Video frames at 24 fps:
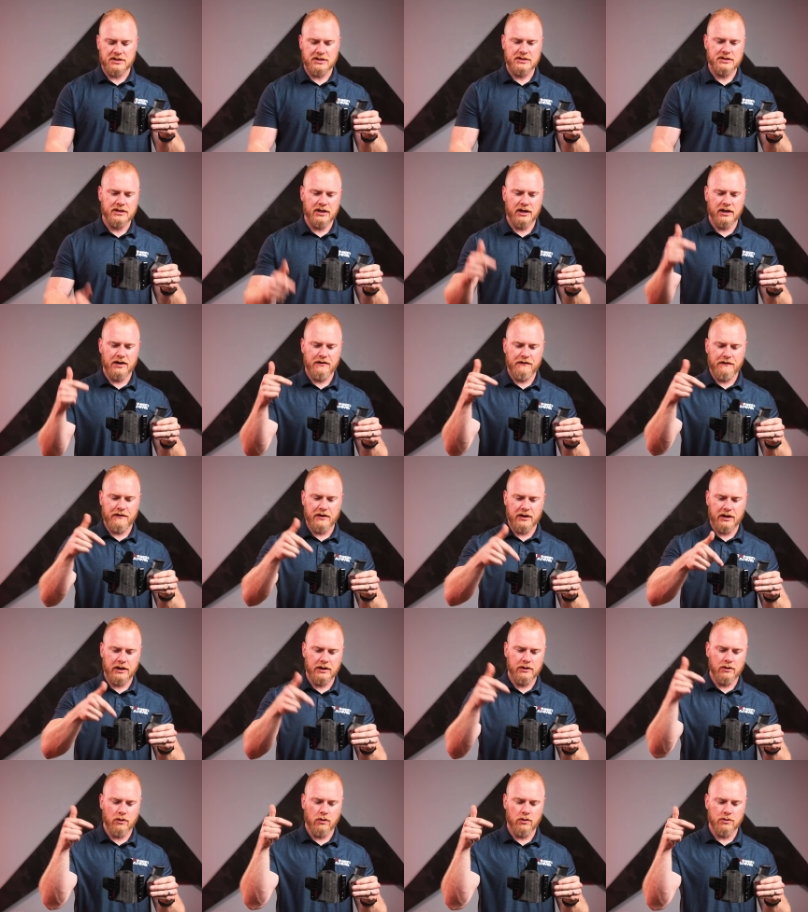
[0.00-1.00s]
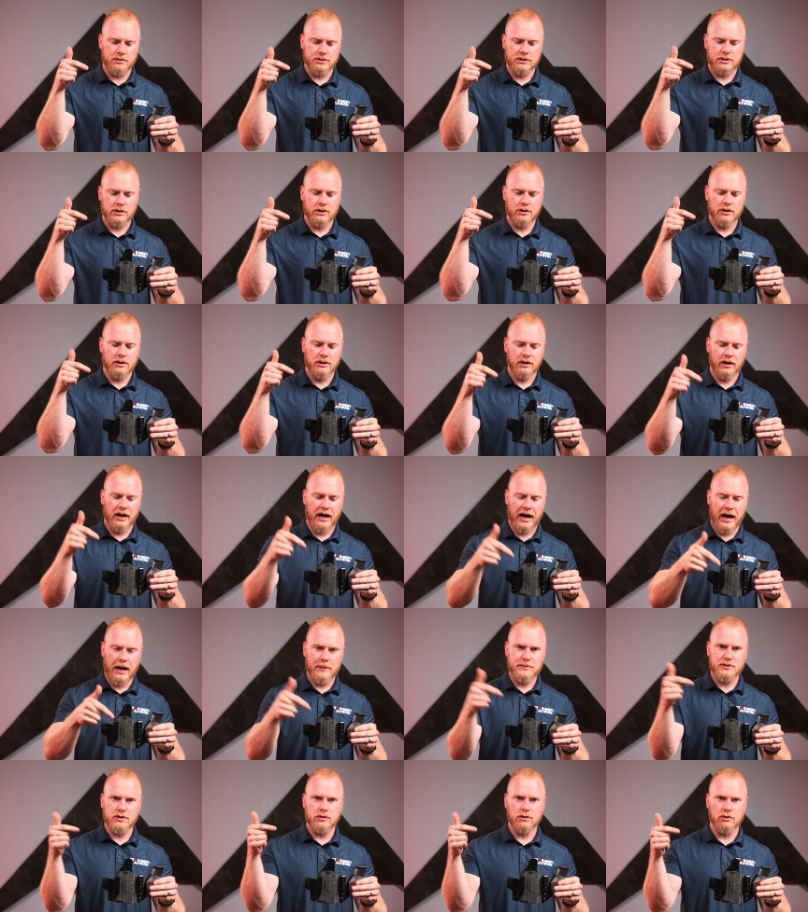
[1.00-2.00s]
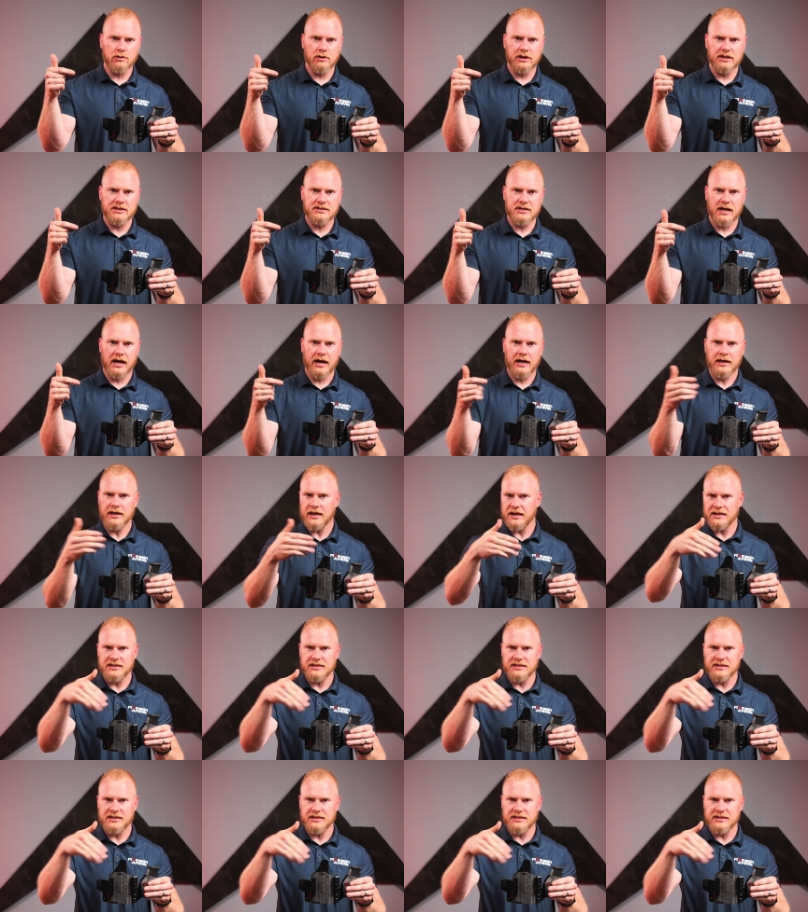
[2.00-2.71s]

this gun fit in the holster absolutely tight.